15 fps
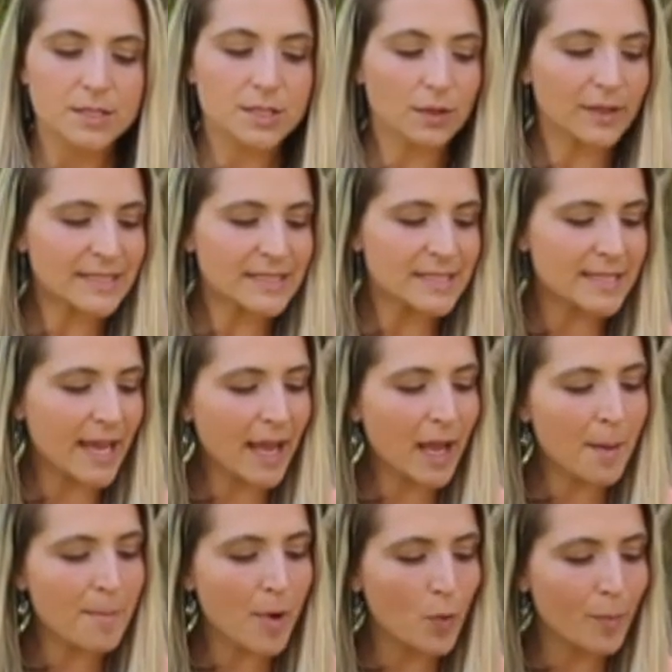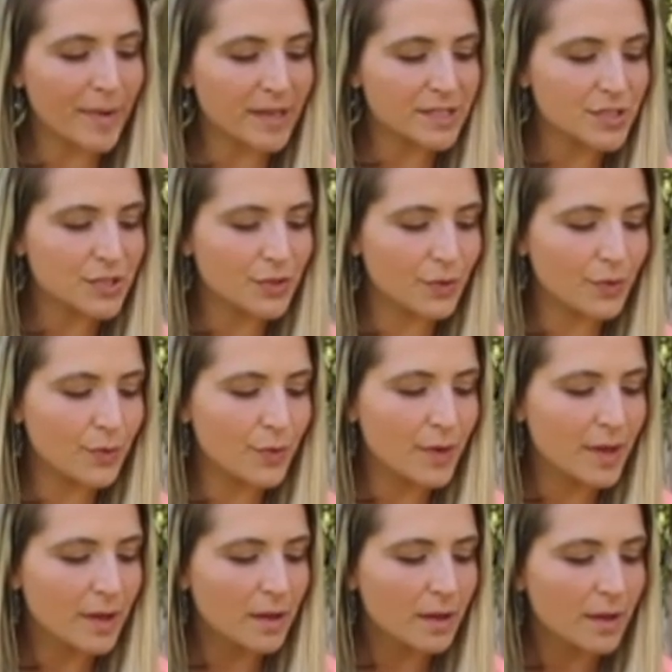So let's take a moment
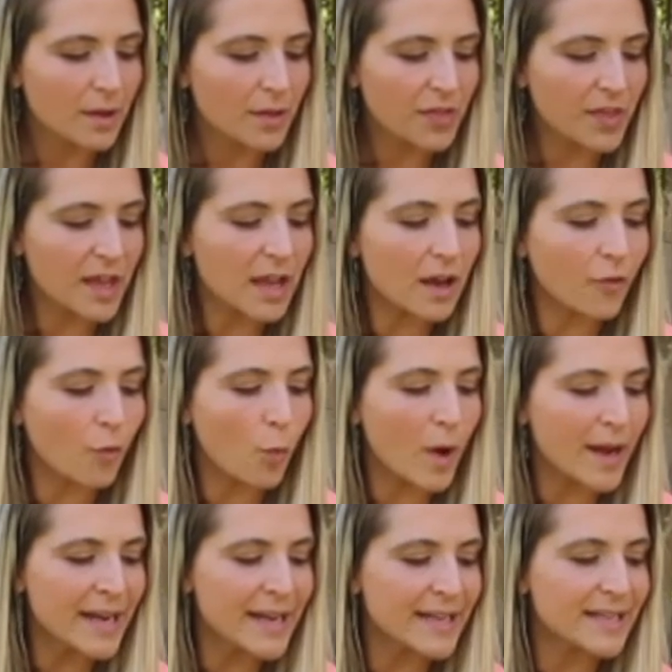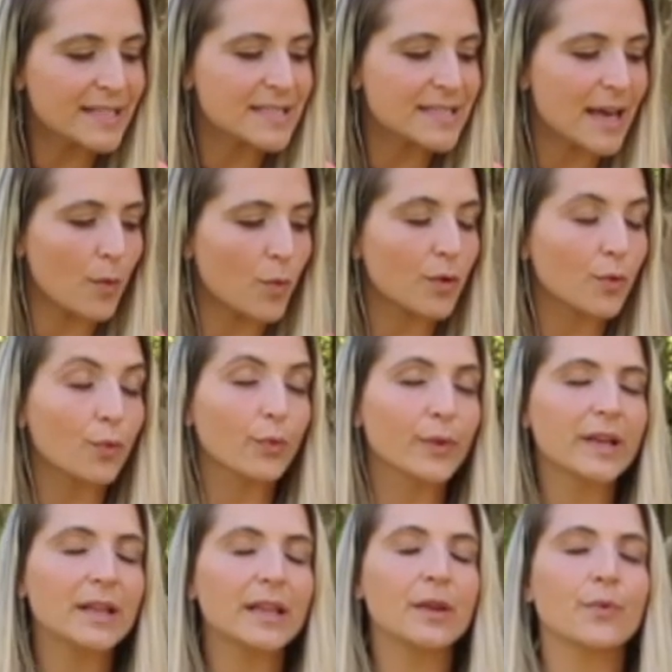to think of what it is that would
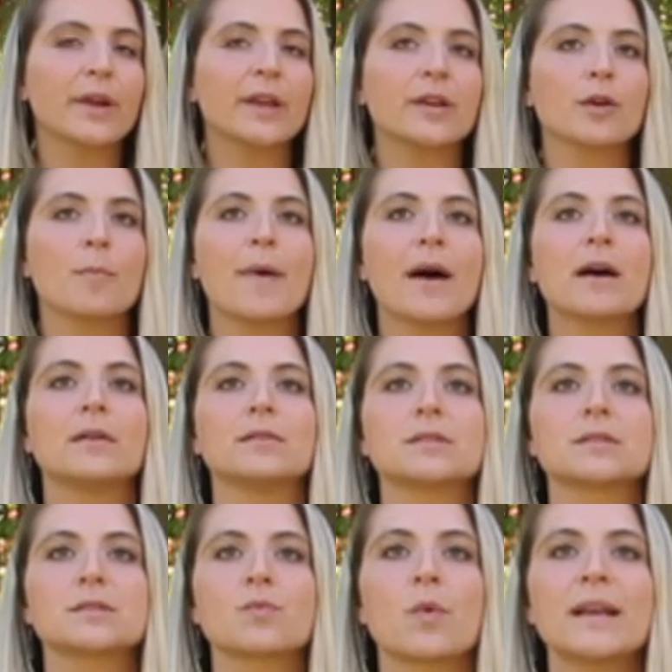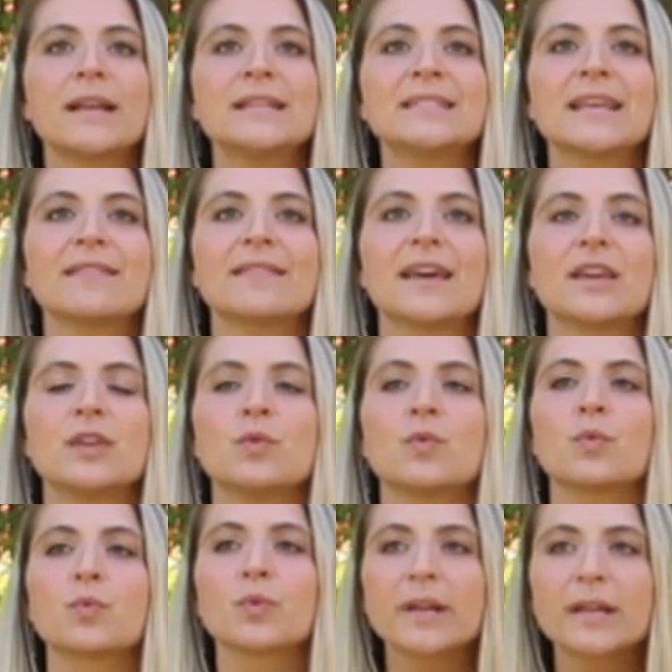really ring your bells. What is it that
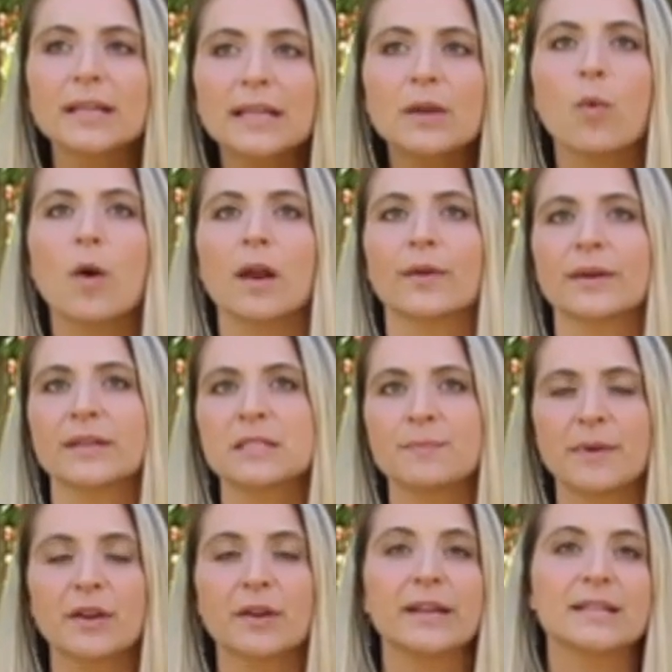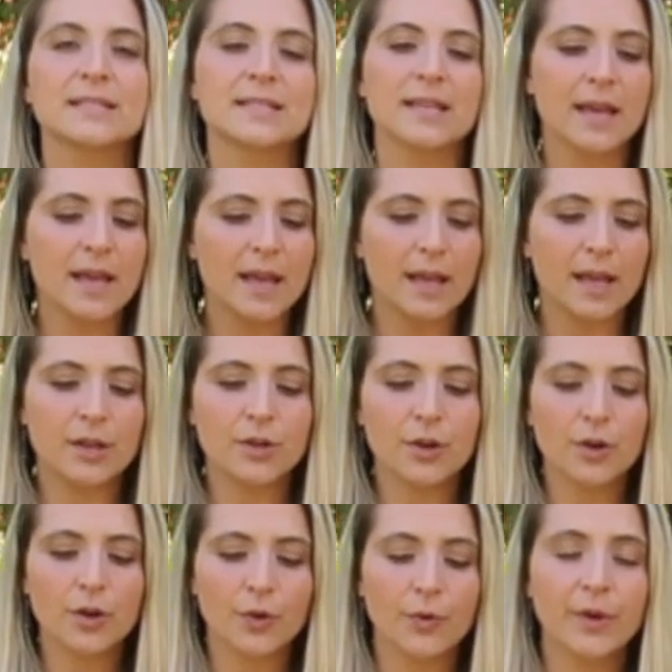you really want to experience in your
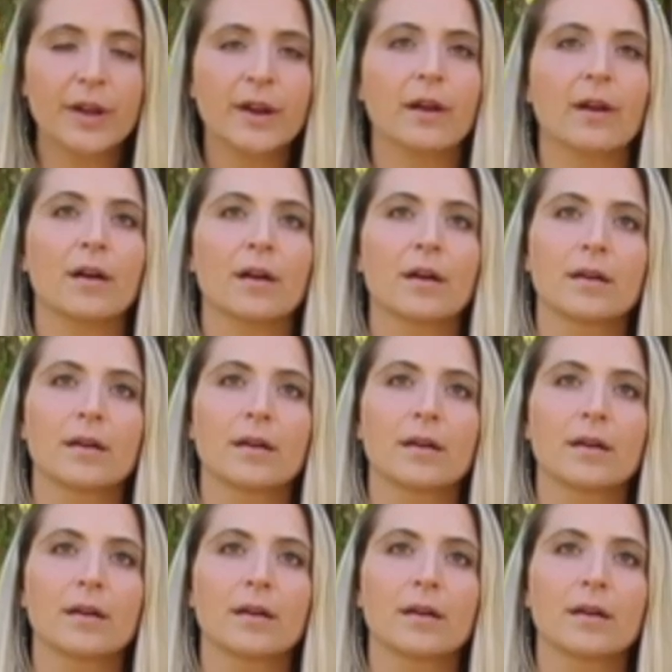career?